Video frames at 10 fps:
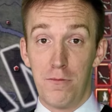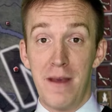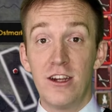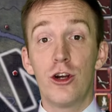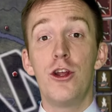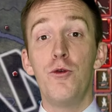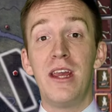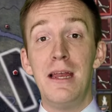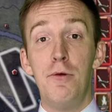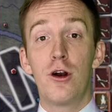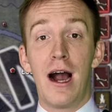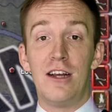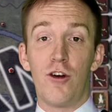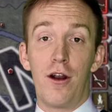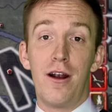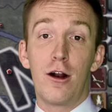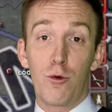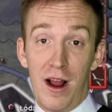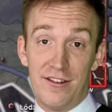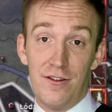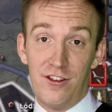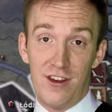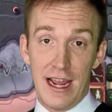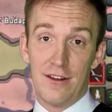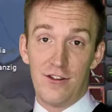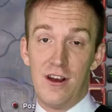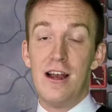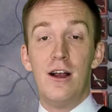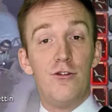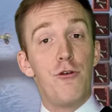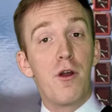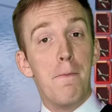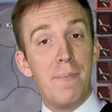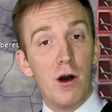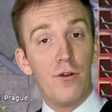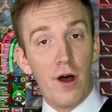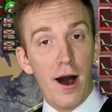So make sure you keep your guys on an aggressive stance so you can build